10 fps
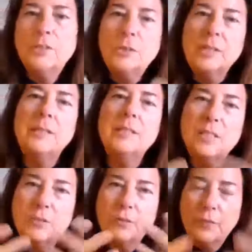You're doing
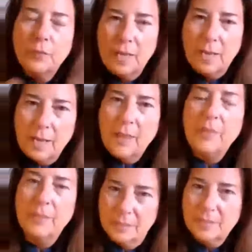this for
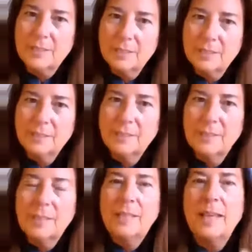others.
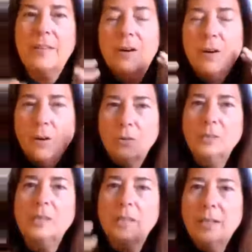And the only
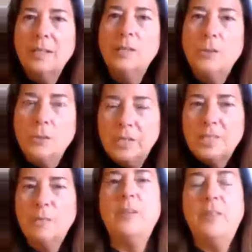thing you need to
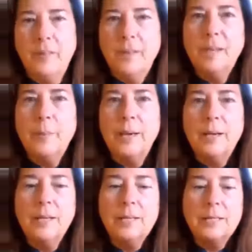be thinking about
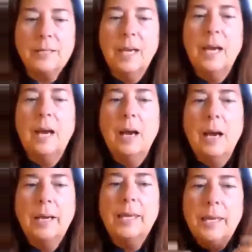is
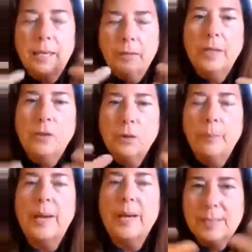giving your
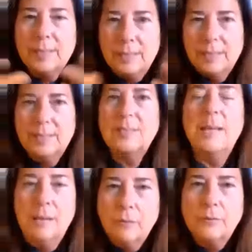best
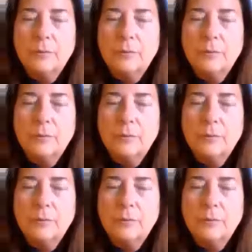self